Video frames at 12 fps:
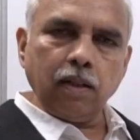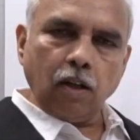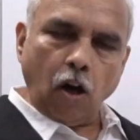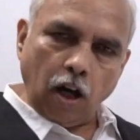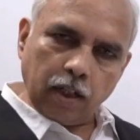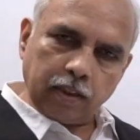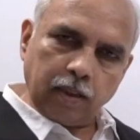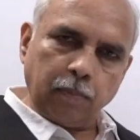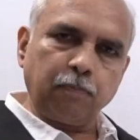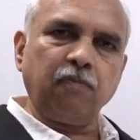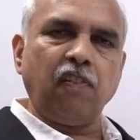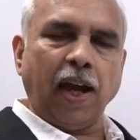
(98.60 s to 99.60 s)
or
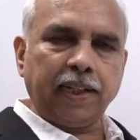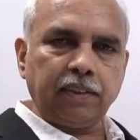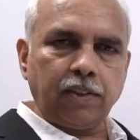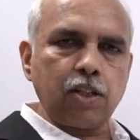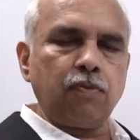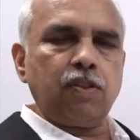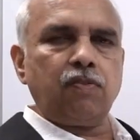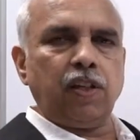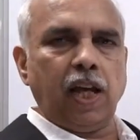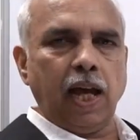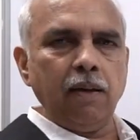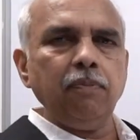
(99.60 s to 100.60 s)
the factors which we
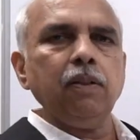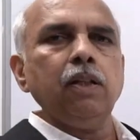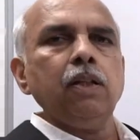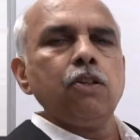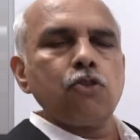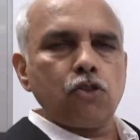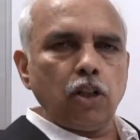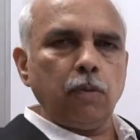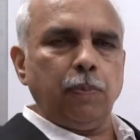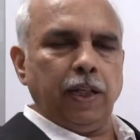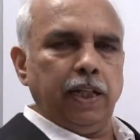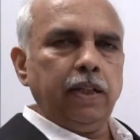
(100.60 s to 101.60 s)
have
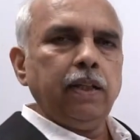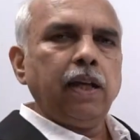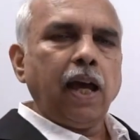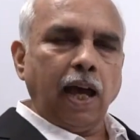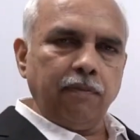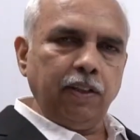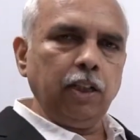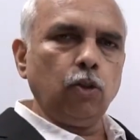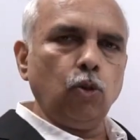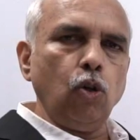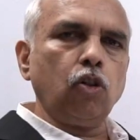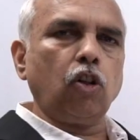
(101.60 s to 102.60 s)
should be having
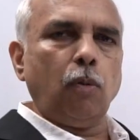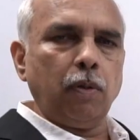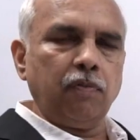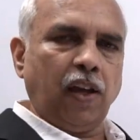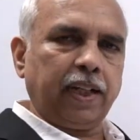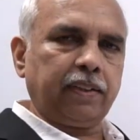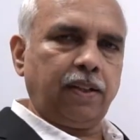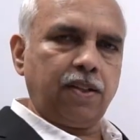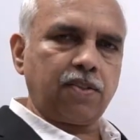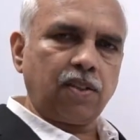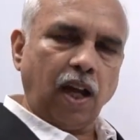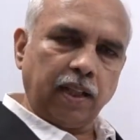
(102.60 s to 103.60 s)
no common
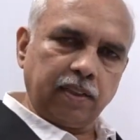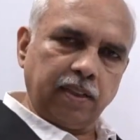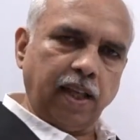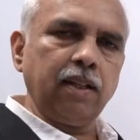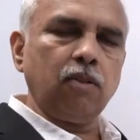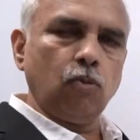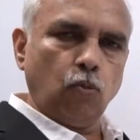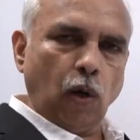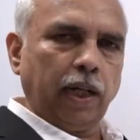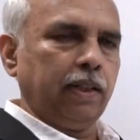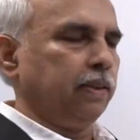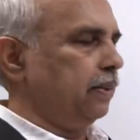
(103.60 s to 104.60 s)
factors other than
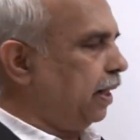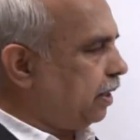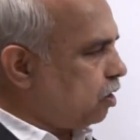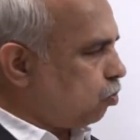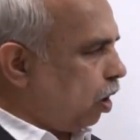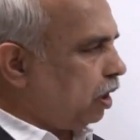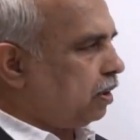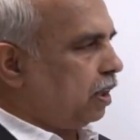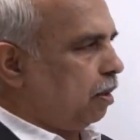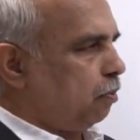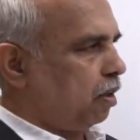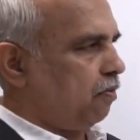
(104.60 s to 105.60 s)
1. That is what the
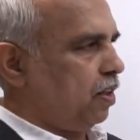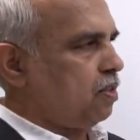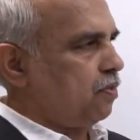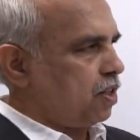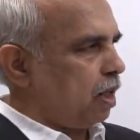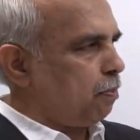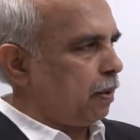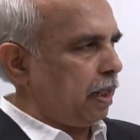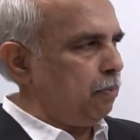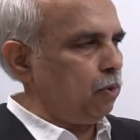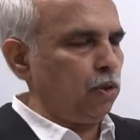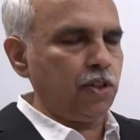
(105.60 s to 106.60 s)
number of ways which are
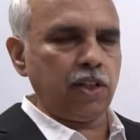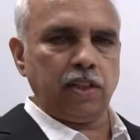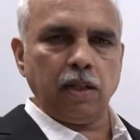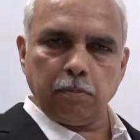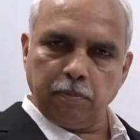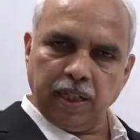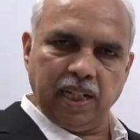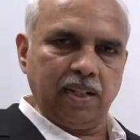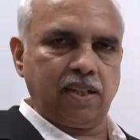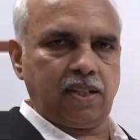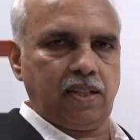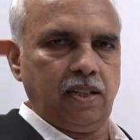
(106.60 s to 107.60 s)
prime to each other
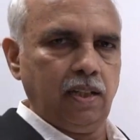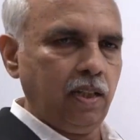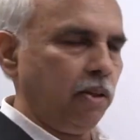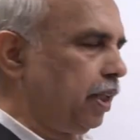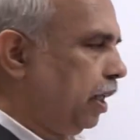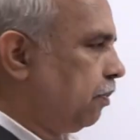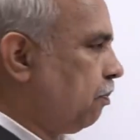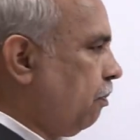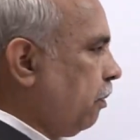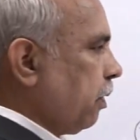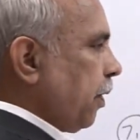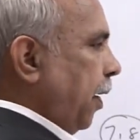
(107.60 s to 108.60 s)
means. Okay.
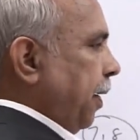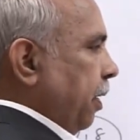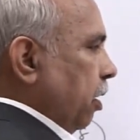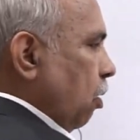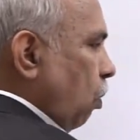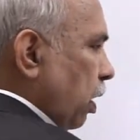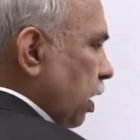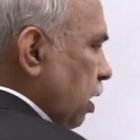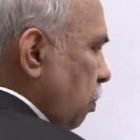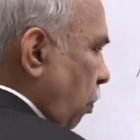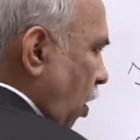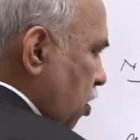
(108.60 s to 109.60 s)
Now what are
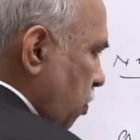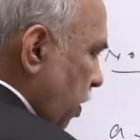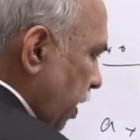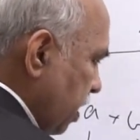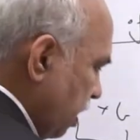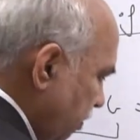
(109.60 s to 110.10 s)
the possibilities